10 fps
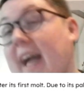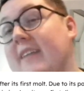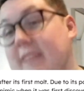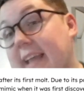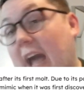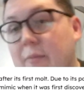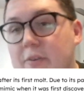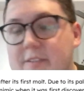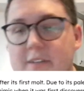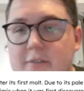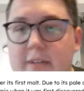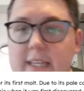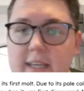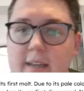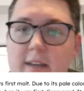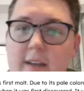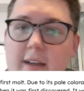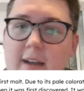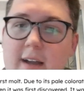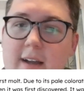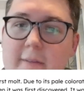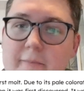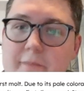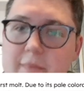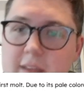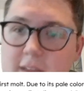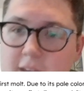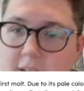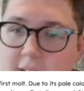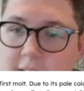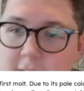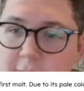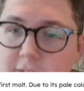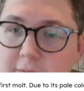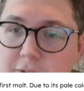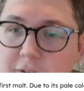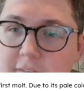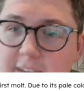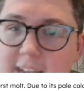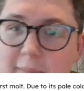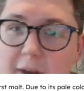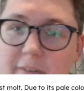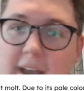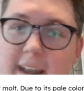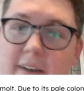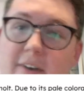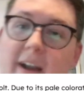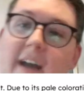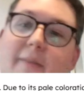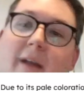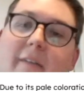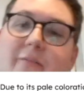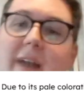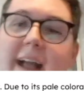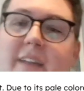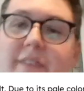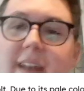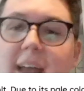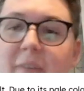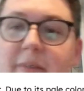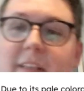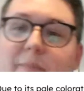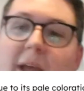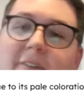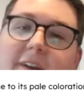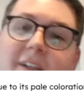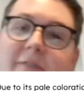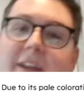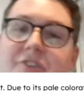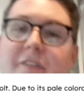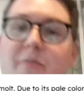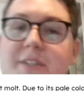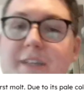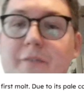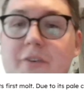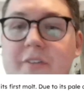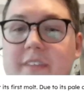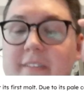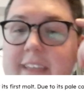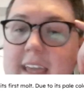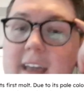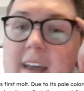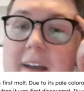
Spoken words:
like cowbirds do, really. Um, it spends the majority of its daytime hours hiding underground. It becomes more active at night when its paler coloration is more difficult to see.